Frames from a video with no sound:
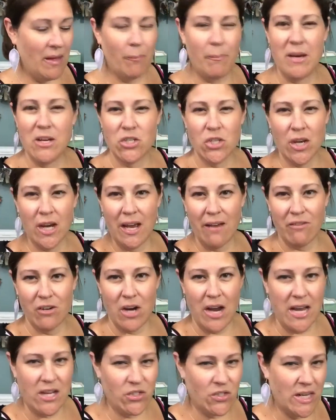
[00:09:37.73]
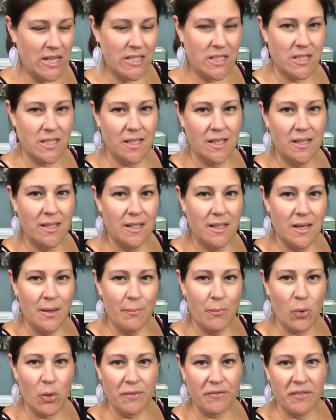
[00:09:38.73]
Make sure I have your address,
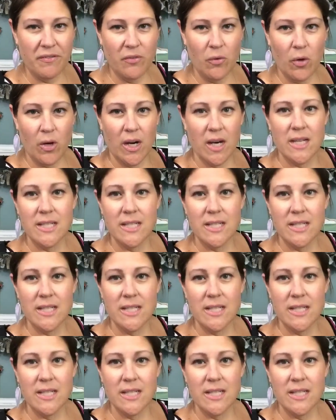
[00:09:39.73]
por favor.